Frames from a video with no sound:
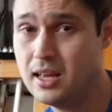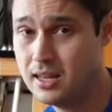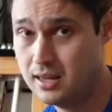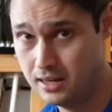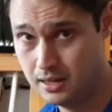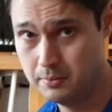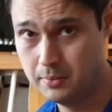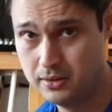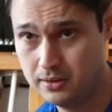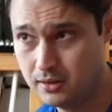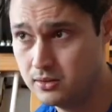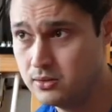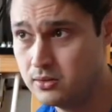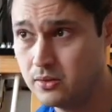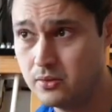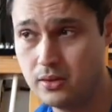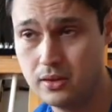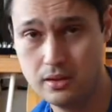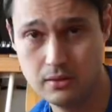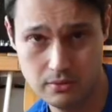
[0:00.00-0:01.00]
Let me tell you
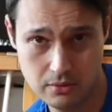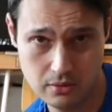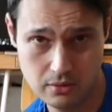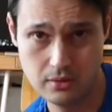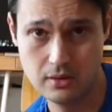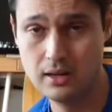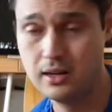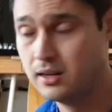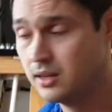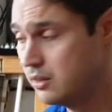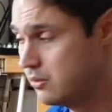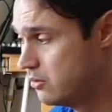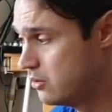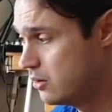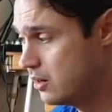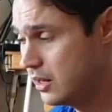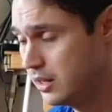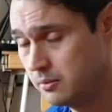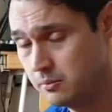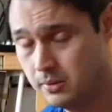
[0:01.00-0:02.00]
something. If
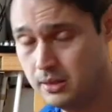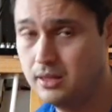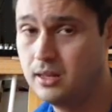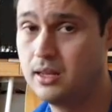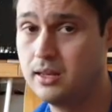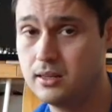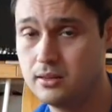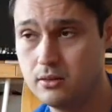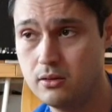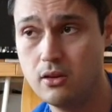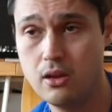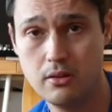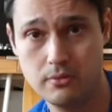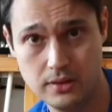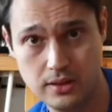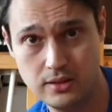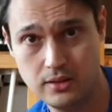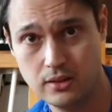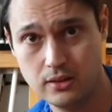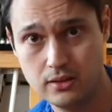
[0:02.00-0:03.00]
you're like me, like you love
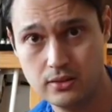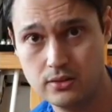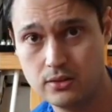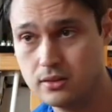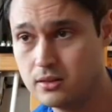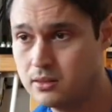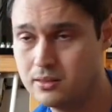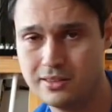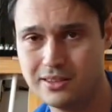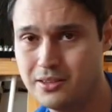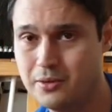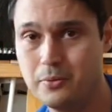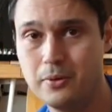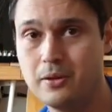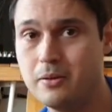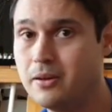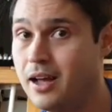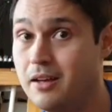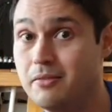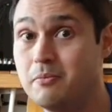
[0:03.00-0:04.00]
guitars, you
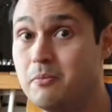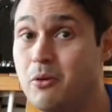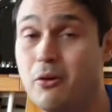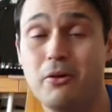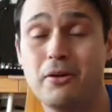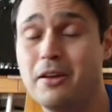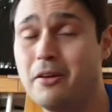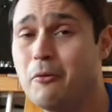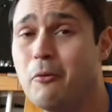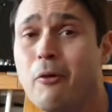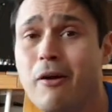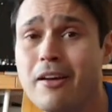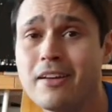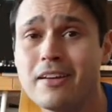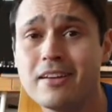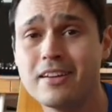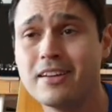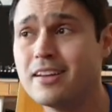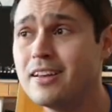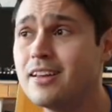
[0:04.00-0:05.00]
will have more than
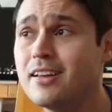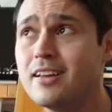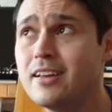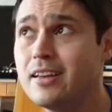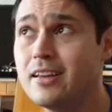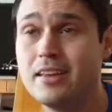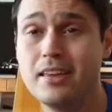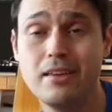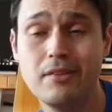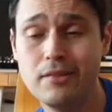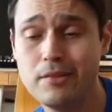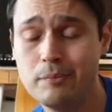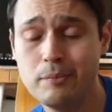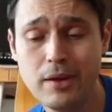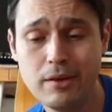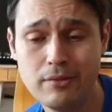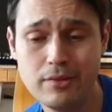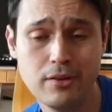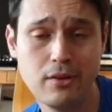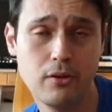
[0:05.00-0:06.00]
one, even
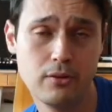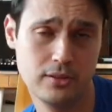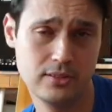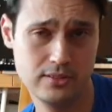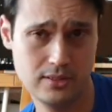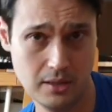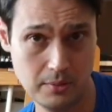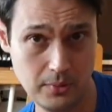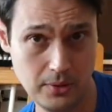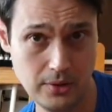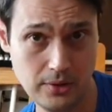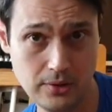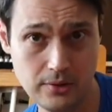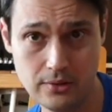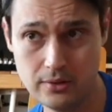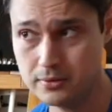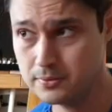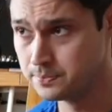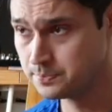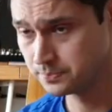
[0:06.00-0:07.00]
maybe not the same
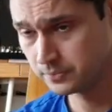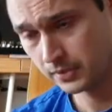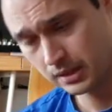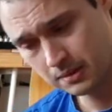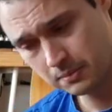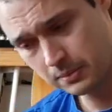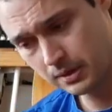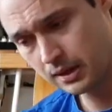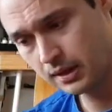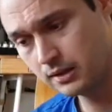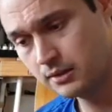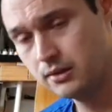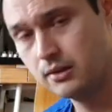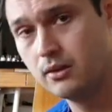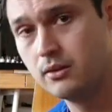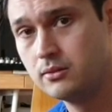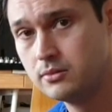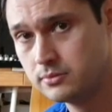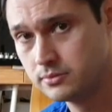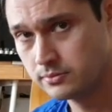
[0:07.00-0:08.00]
year. But you
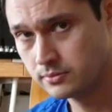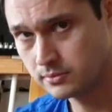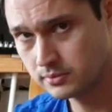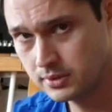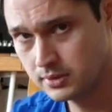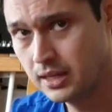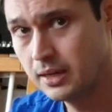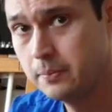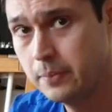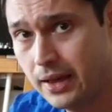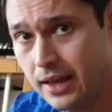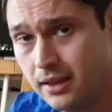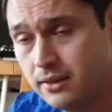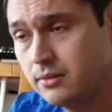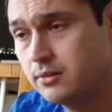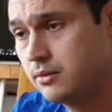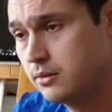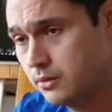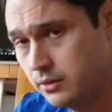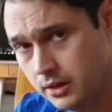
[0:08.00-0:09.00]
know, time
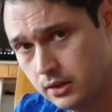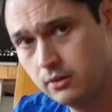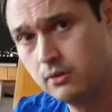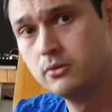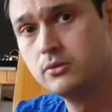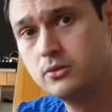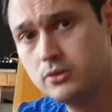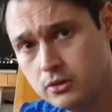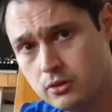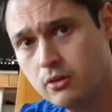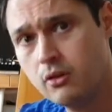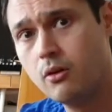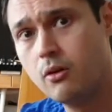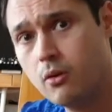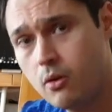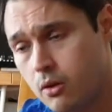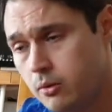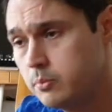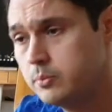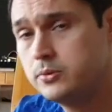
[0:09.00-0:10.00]
passes, you grow
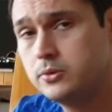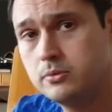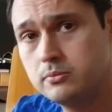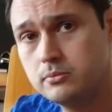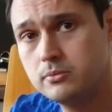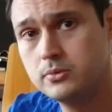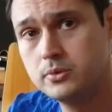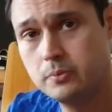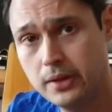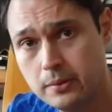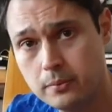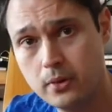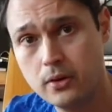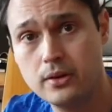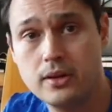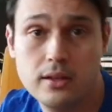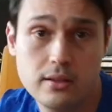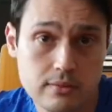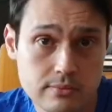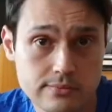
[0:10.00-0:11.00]
up, you make
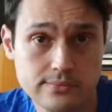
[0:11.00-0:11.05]
money.